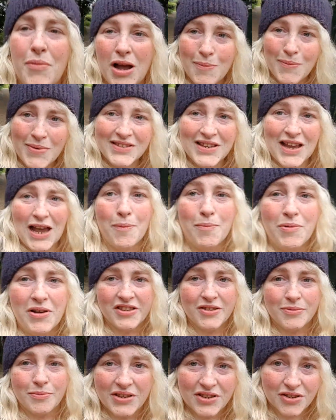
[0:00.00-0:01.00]

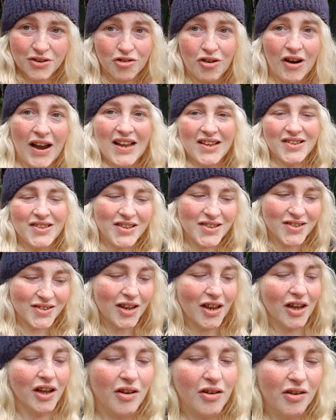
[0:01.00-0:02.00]
metabolism is crazy
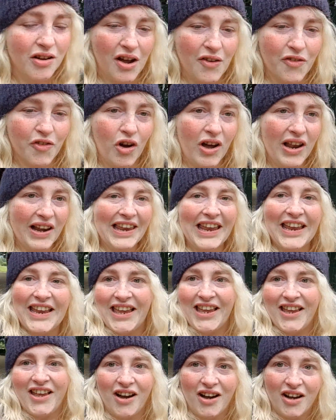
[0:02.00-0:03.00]
slow. I've got a
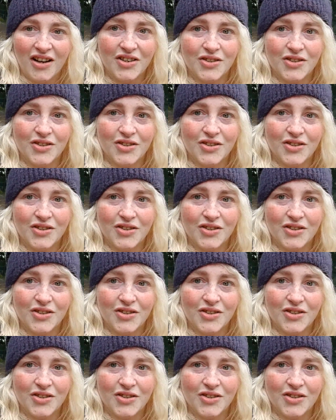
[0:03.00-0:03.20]
leaky gut as